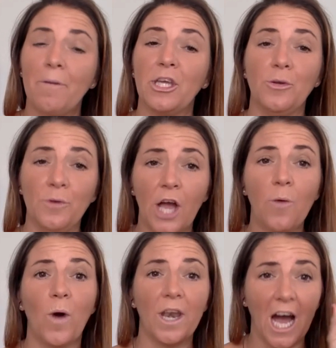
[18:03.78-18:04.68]
them, but you
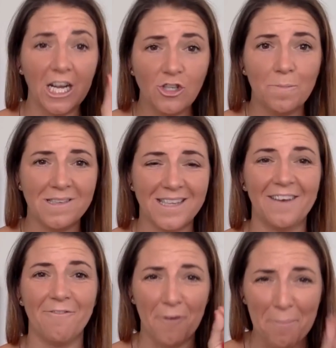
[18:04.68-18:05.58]
know
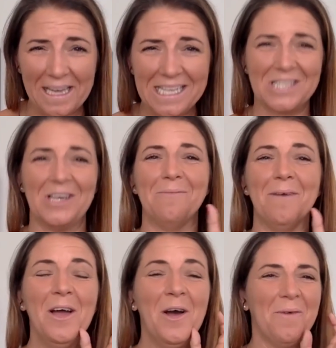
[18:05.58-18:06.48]
100%
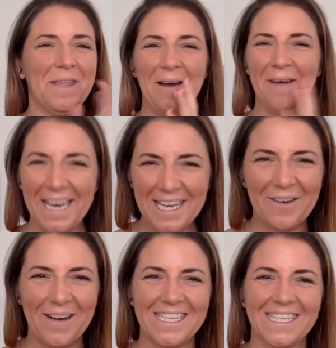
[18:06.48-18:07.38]
verbatim without any
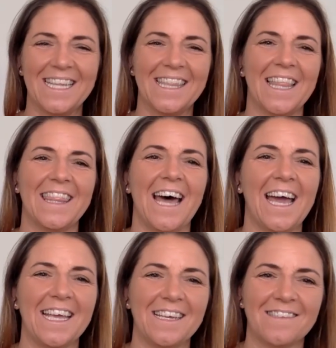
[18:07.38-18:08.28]
question that
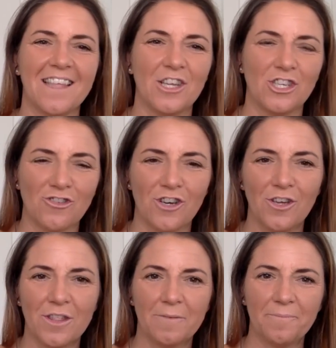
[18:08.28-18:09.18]
that is the
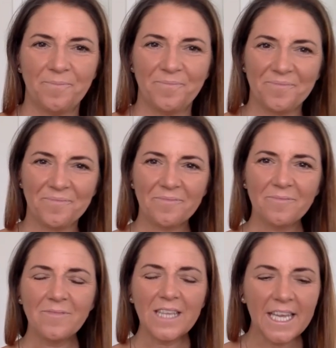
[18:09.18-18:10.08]
truth.
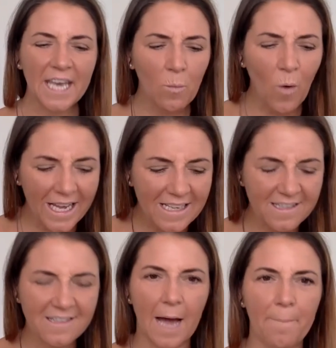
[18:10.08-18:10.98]
Now, why is
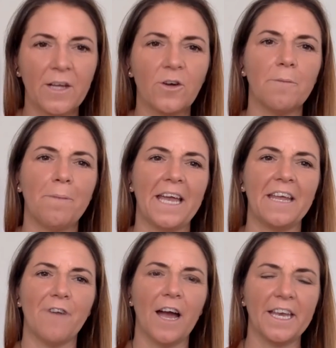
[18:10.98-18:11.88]
this happening on the
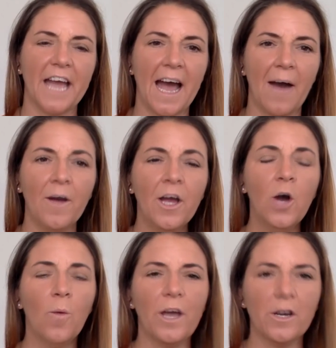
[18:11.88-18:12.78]
planet right now?
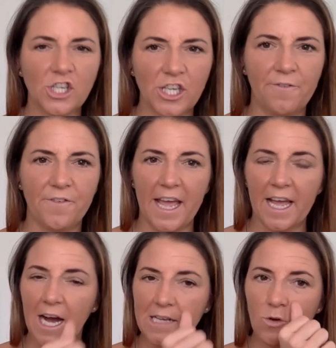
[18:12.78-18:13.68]
We are
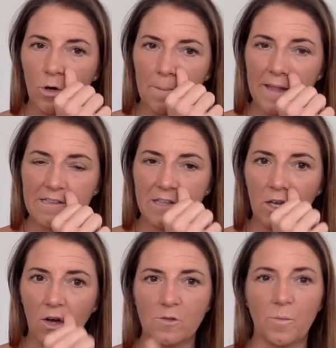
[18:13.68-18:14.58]
shifting. I talk about this a
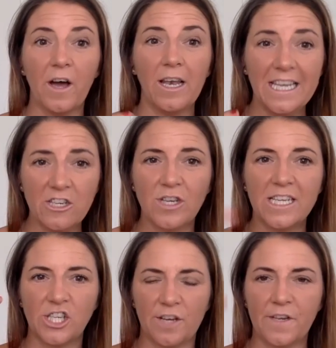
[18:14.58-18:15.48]
lot. We are
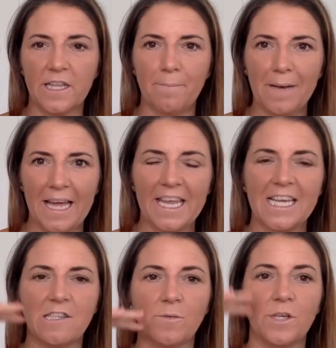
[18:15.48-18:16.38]
literally shifting the planet
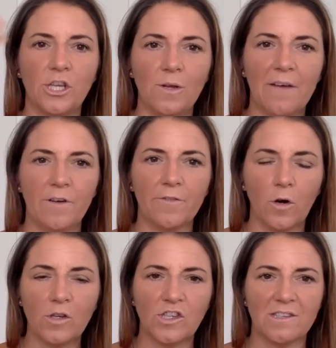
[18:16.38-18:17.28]
into a new level of
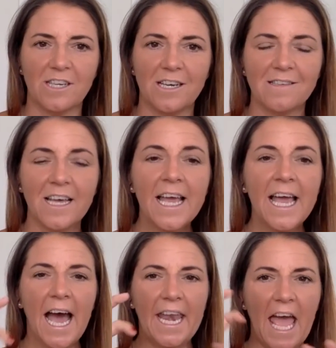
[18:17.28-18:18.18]
consciousness.
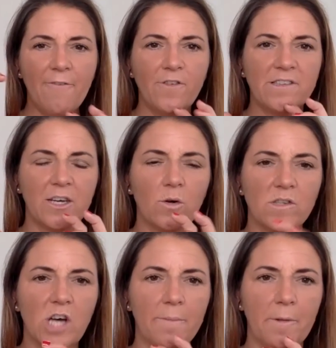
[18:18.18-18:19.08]
And every
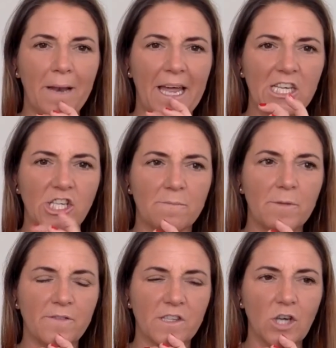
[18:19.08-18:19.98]
single time the planet just
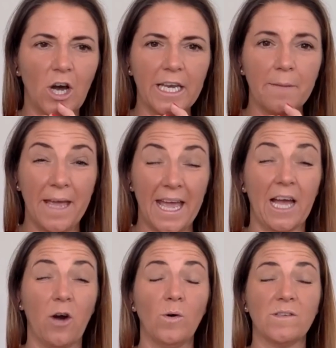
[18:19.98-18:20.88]
moves a tiny bit,
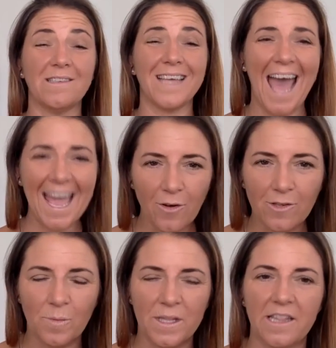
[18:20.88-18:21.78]
it causes
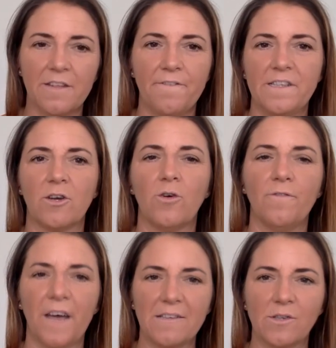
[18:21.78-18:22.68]
chaos within the
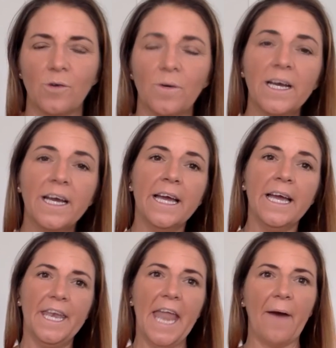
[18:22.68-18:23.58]
physical vessel.
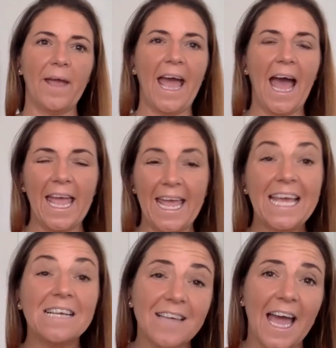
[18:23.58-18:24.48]
Now,
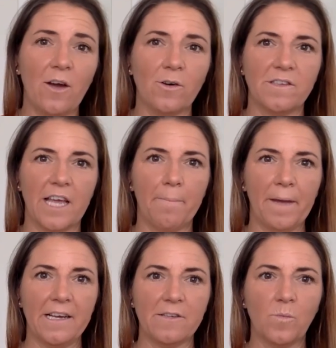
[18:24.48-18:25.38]
it is chaotic
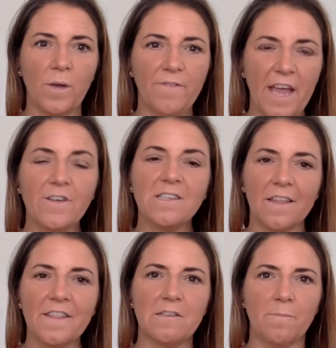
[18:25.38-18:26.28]
because we've never
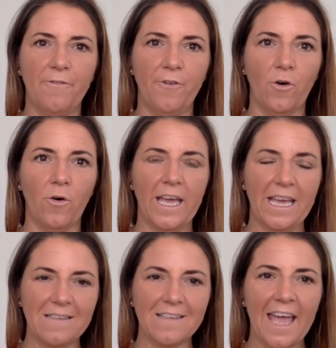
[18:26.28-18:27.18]
done this before.
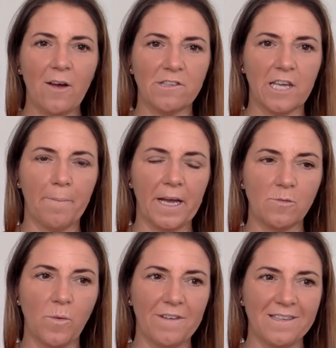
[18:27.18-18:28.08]
It is chaotic
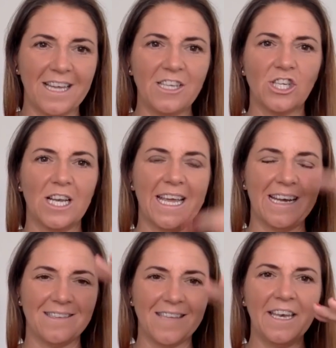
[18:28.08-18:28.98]
because we're essentially
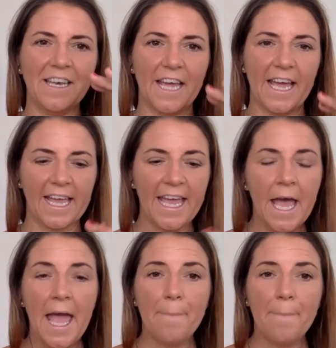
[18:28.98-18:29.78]
ascending,